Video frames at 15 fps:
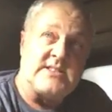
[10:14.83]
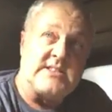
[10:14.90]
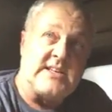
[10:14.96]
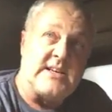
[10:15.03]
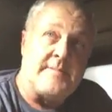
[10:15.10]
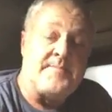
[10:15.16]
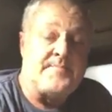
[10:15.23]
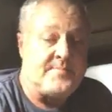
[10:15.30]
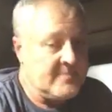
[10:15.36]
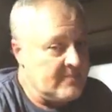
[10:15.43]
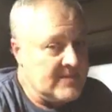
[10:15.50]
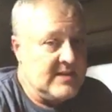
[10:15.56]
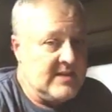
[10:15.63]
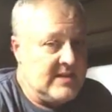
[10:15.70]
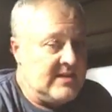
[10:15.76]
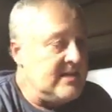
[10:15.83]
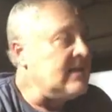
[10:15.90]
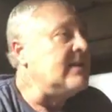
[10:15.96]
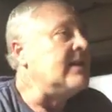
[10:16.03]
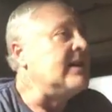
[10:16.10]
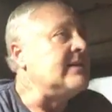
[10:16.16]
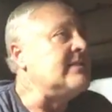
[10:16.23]
I can,
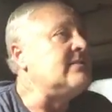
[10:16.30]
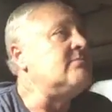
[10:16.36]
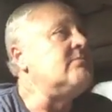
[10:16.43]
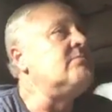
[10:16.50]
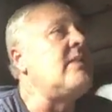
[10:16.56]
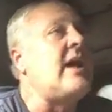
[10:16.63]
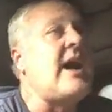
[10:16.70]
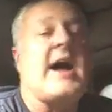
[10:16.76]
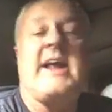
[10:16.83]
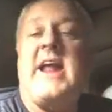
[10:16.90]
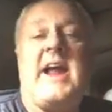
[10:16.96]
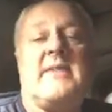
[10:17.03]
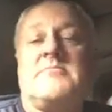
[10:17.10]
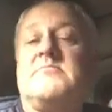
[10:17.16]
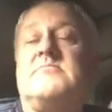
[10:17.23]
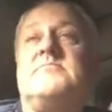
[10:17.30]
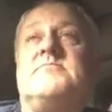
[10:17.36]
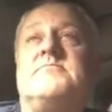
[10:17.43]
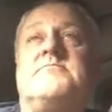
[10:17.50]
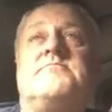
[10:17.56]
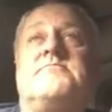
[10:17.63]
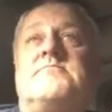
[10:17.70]
theorize and speculate, but,
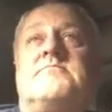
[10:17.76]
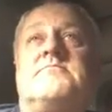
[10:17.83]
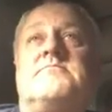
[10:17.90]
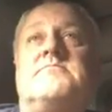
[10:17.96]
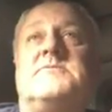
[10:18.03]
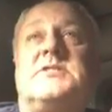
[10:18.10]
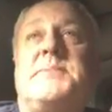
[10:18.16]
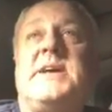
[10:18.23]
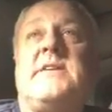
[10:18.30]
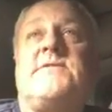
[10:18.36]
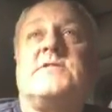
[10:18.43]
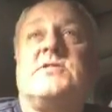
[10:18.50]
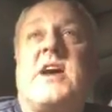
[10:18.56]
I'm not going to start rumors.